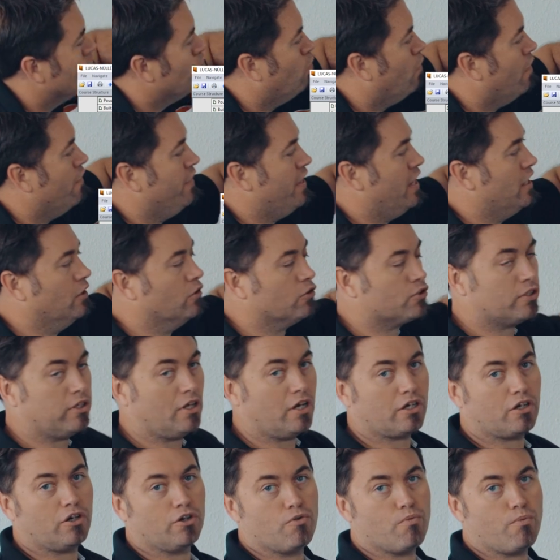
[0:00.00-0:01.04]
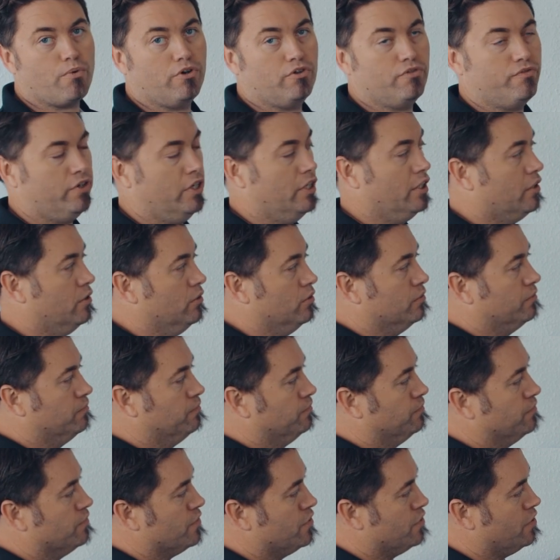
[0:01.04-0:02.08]
what that looks like on a real vehicle.
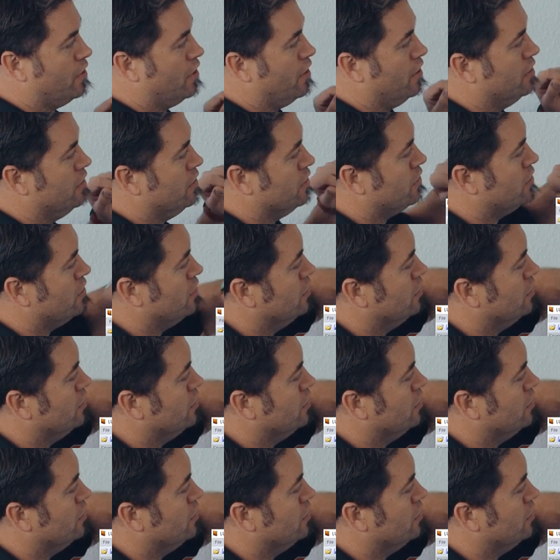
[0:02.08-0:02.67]
So this